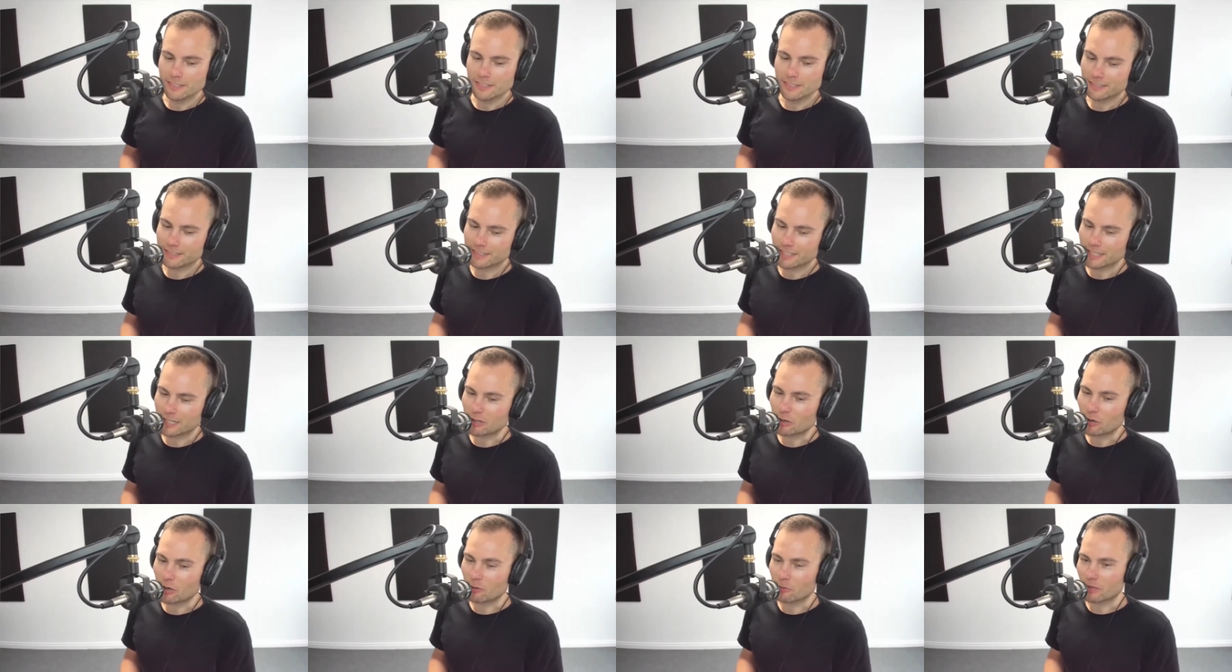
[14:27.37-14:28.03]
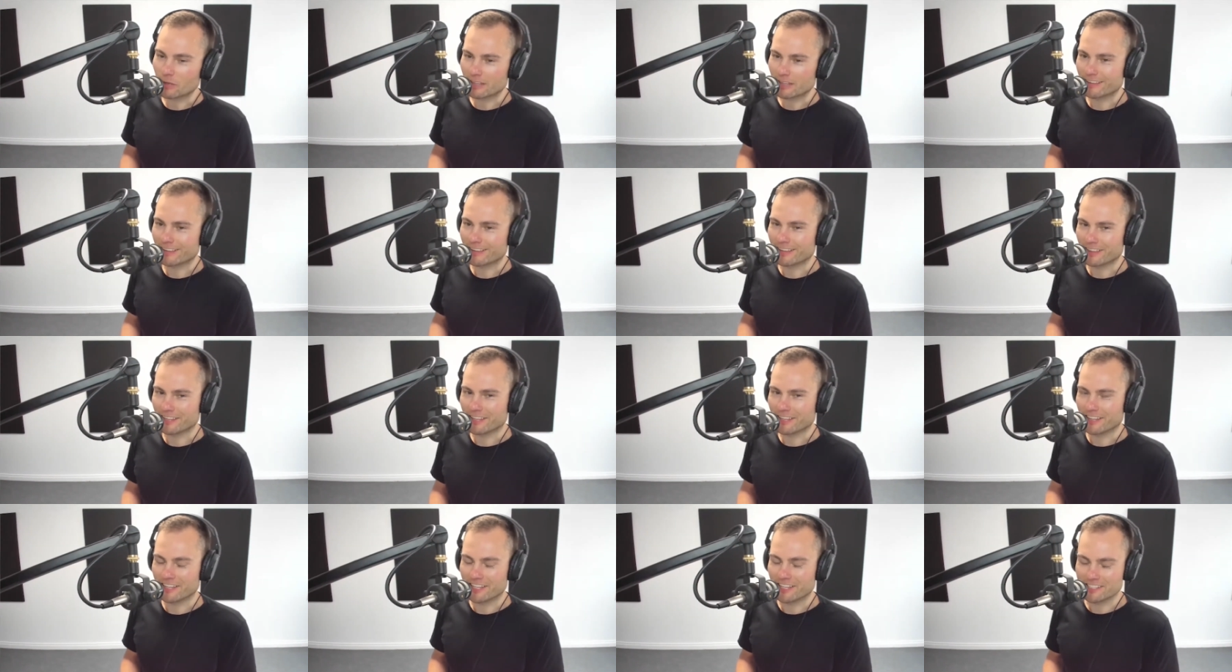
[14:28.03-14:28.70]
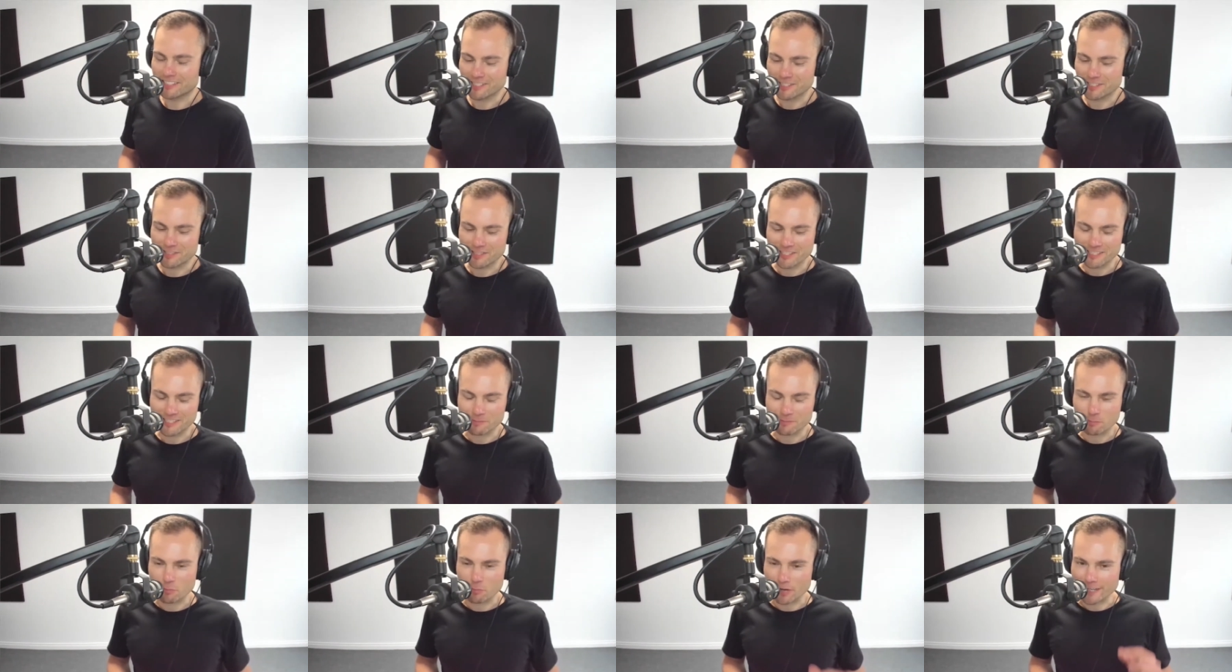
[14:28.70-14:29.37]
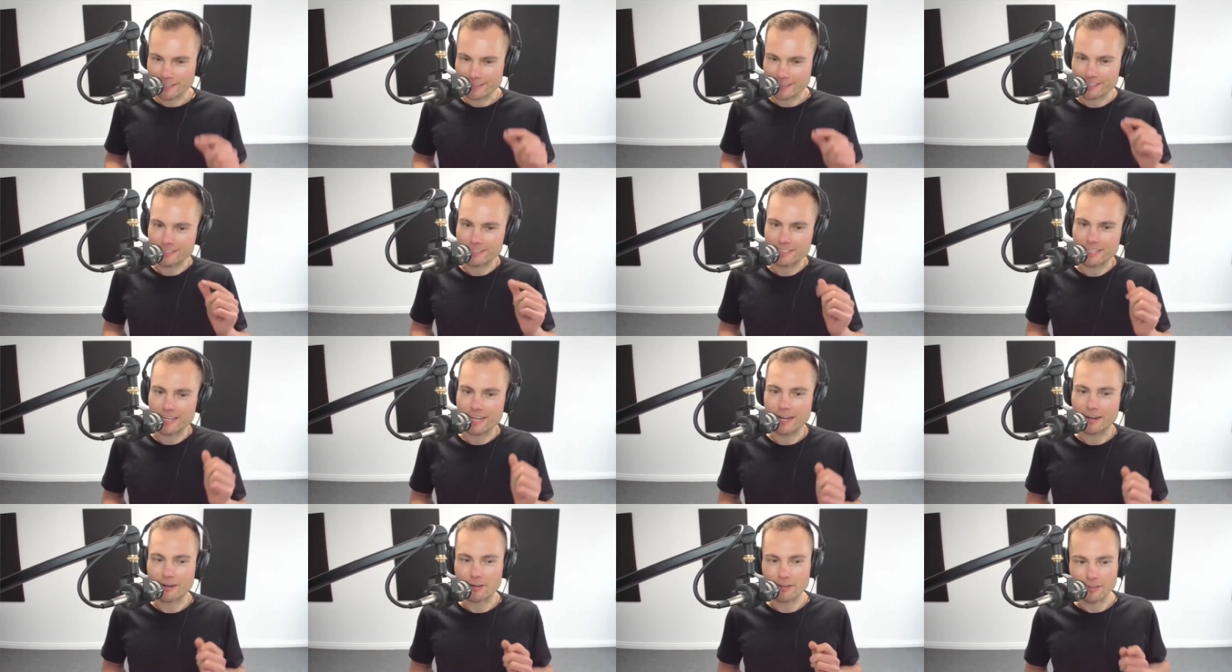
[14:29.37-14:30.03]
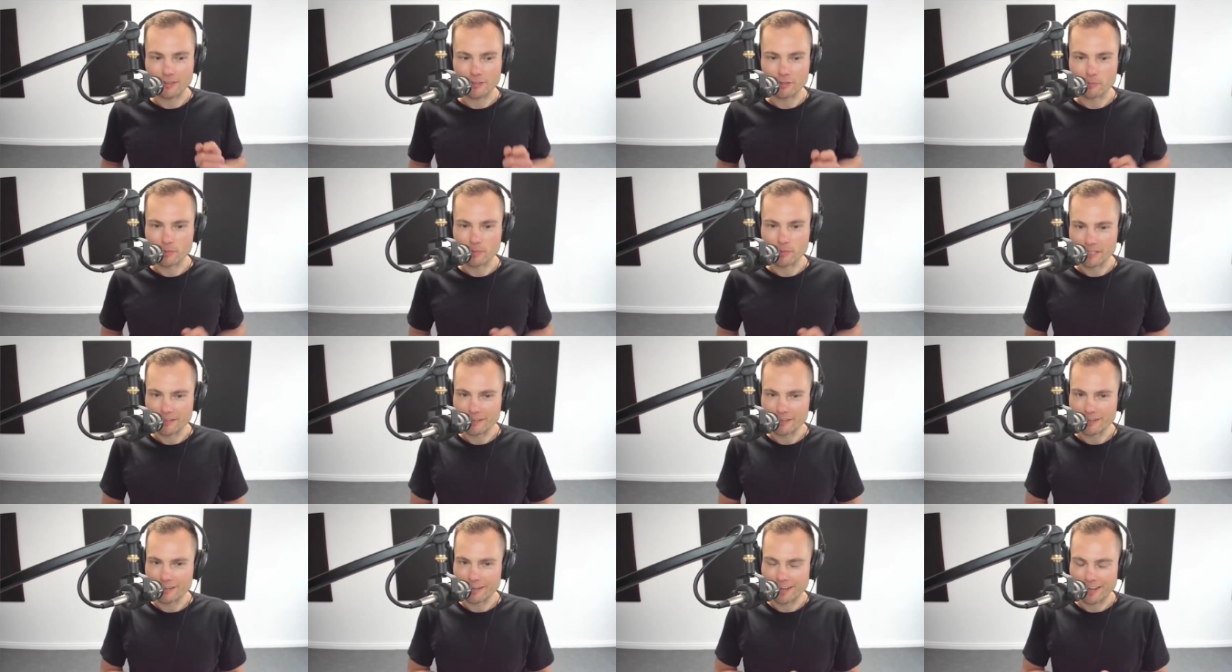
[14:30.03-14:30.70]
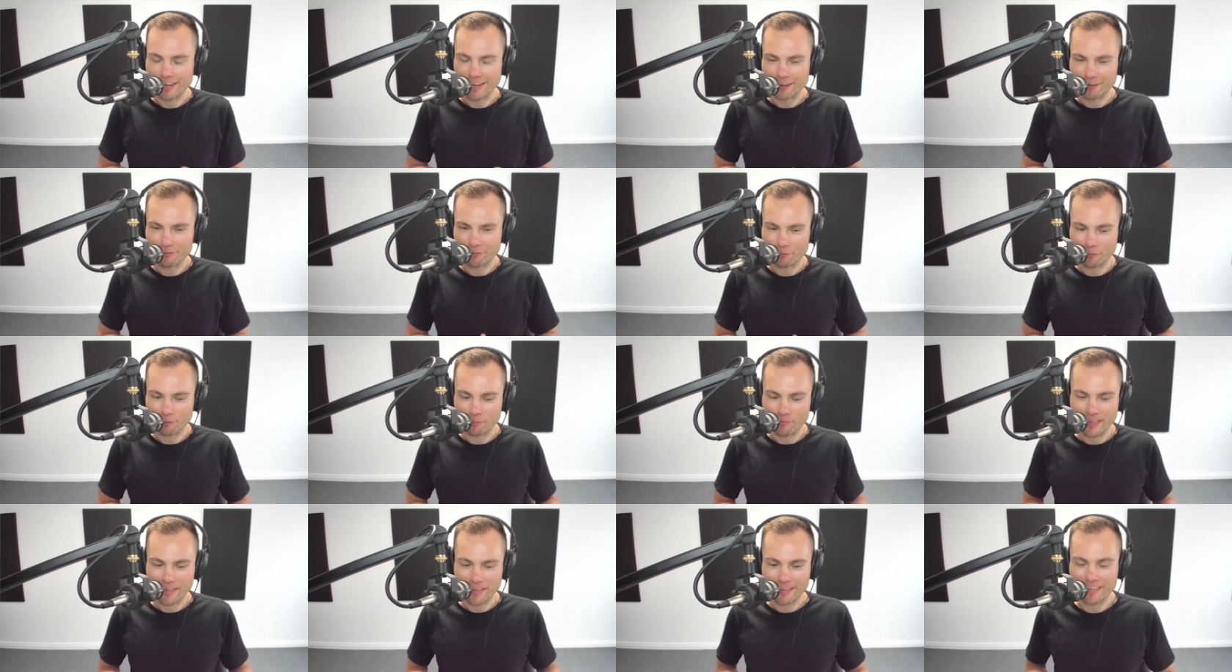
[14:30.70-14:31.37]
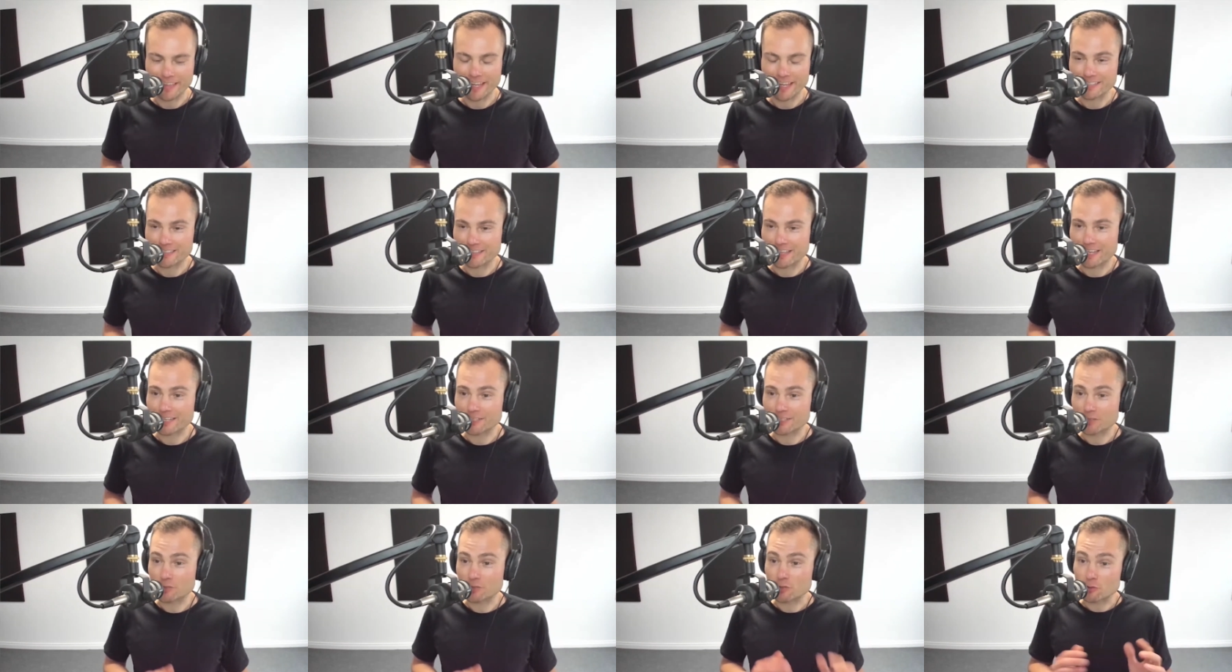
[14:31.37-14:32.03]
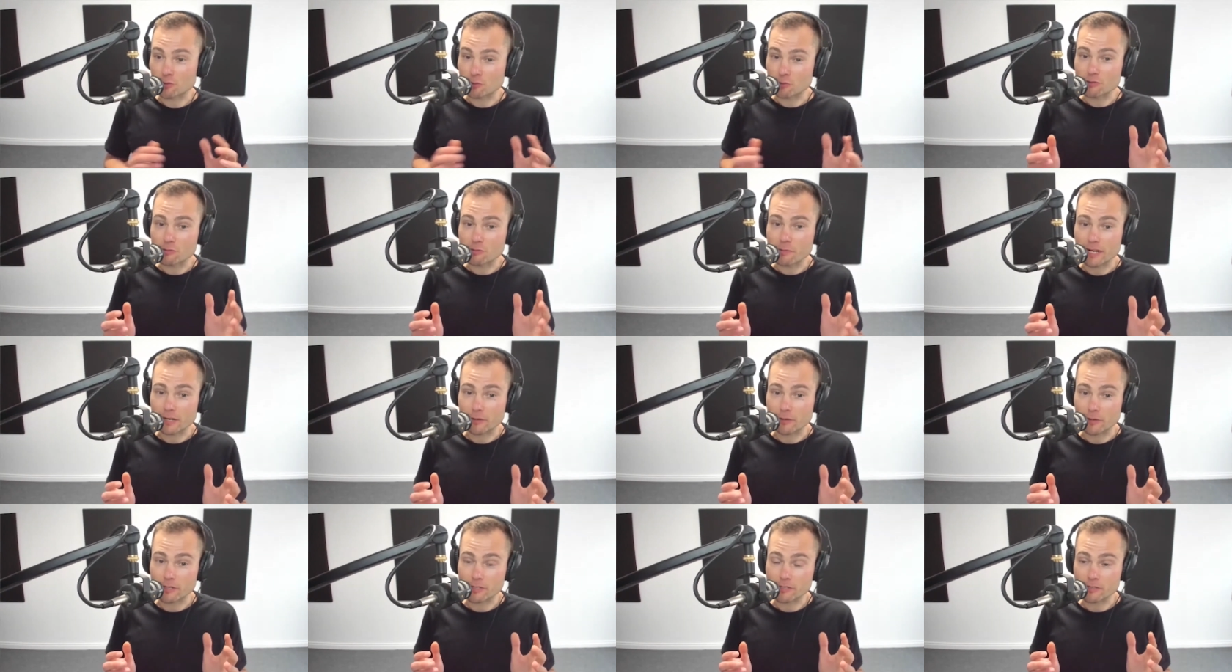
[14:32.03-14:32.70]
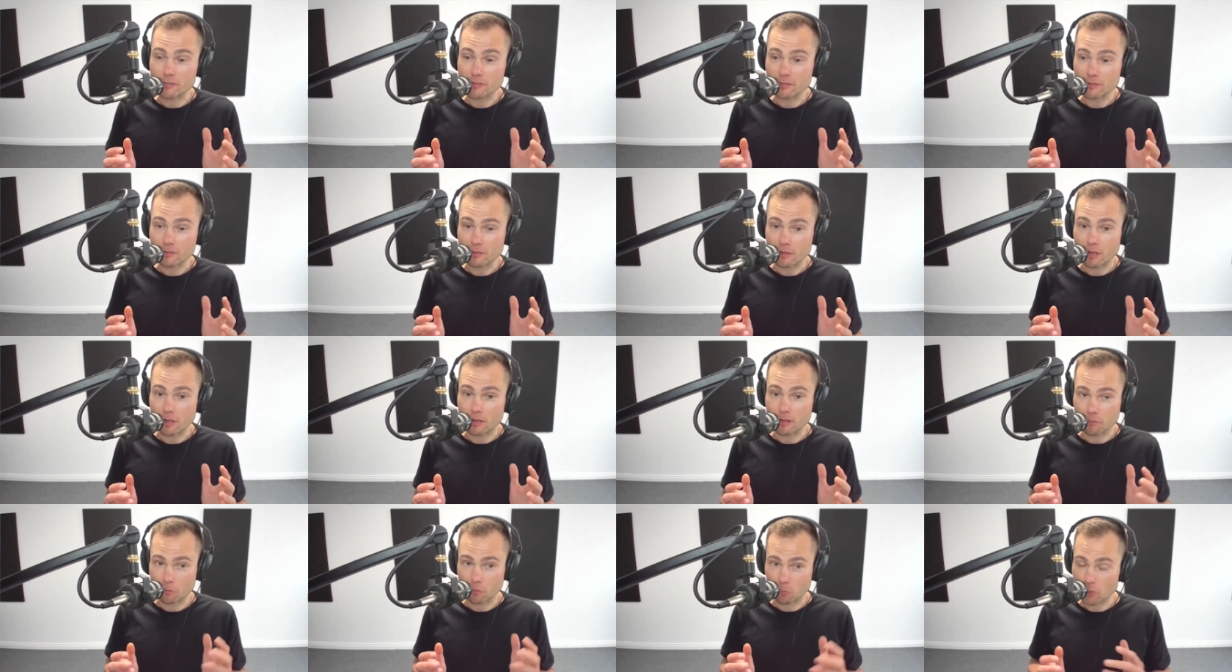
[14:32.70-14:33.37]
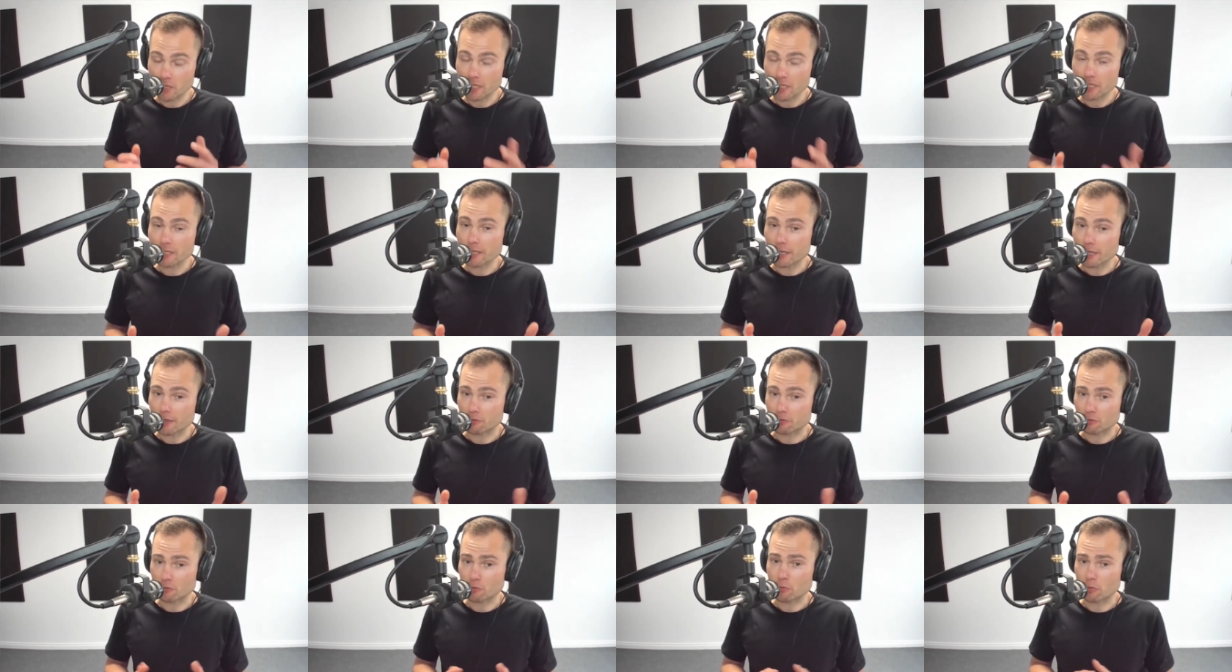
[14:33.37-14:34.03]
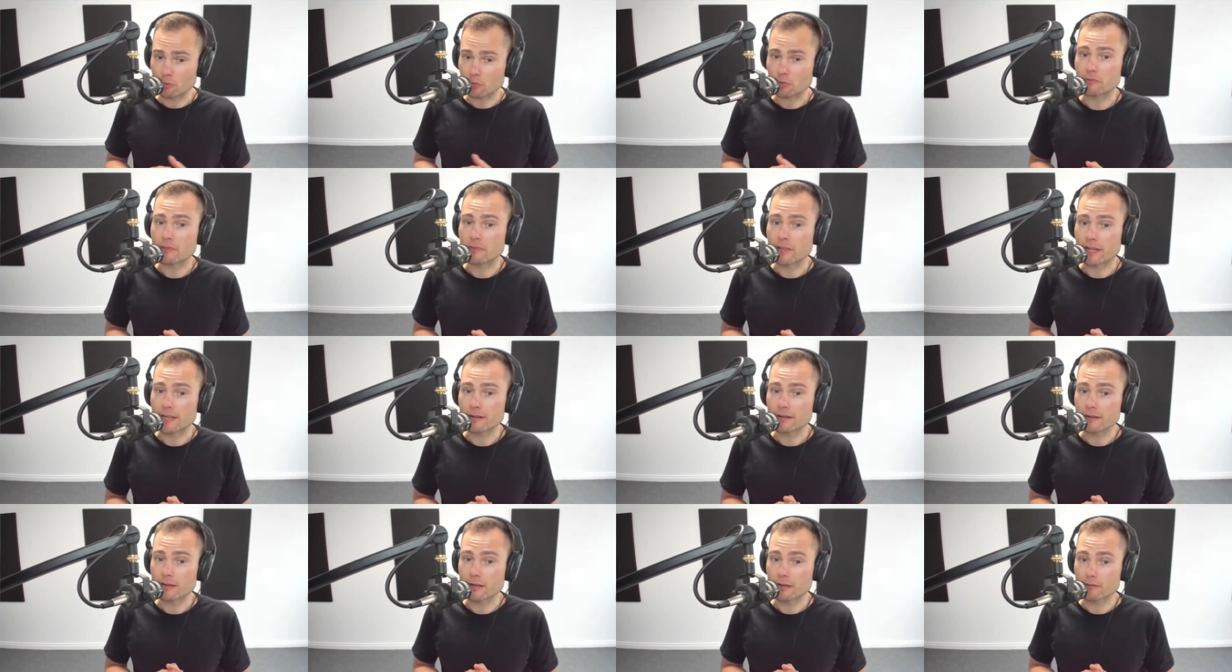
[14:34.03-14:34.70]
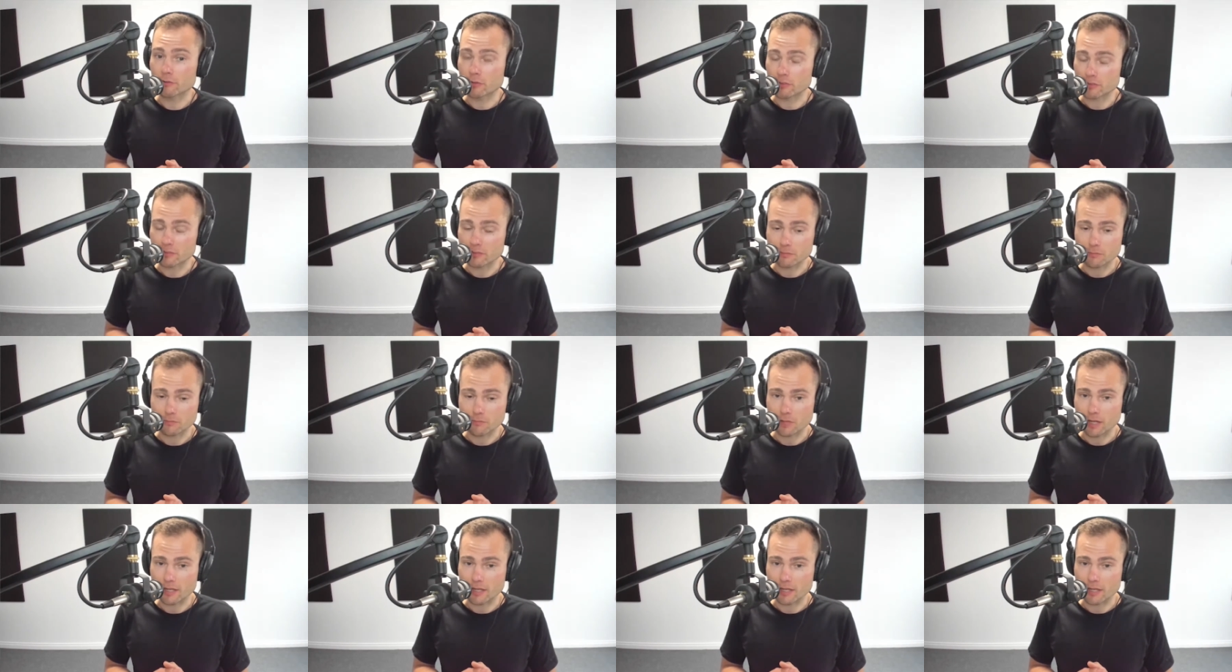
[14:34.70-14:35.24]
Tell you what, let's just let's break this down a little bit uh, from there. That is that is a huge amount of questions. Um, we can get through all of that. I've got yes. some, uh,